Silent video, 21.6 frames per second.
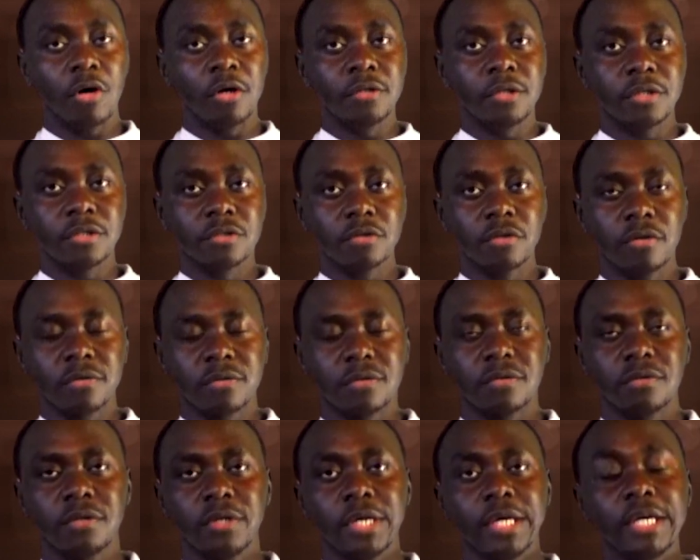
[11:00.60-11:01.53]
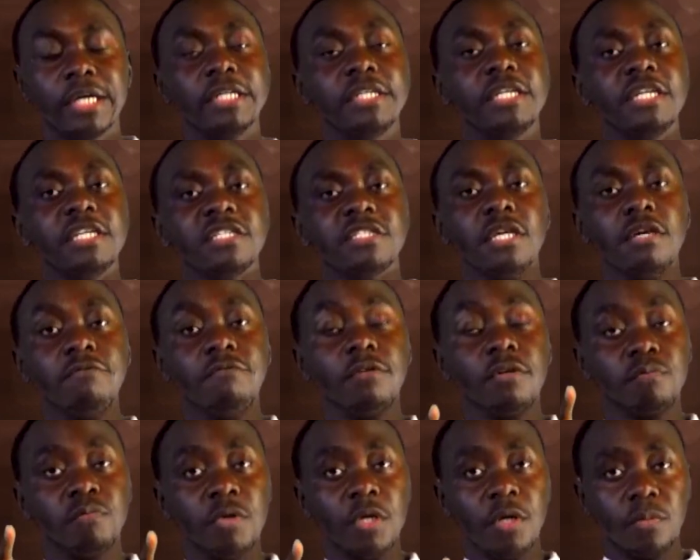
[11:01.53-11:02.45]
on this earth,
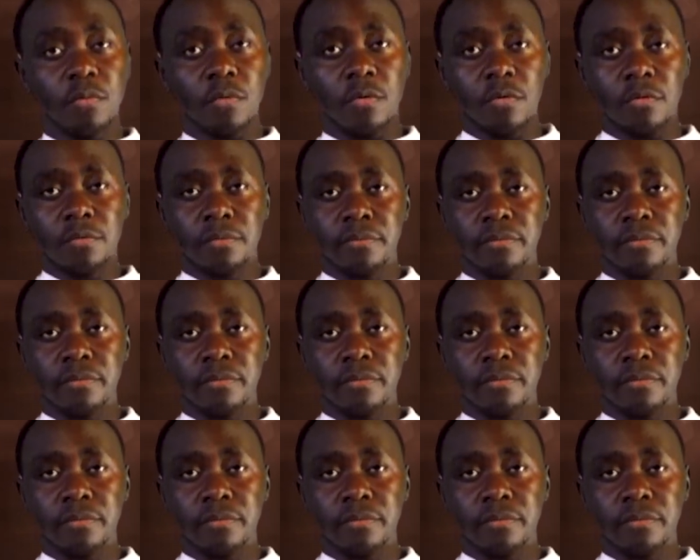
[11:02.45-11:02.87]
deceiving people.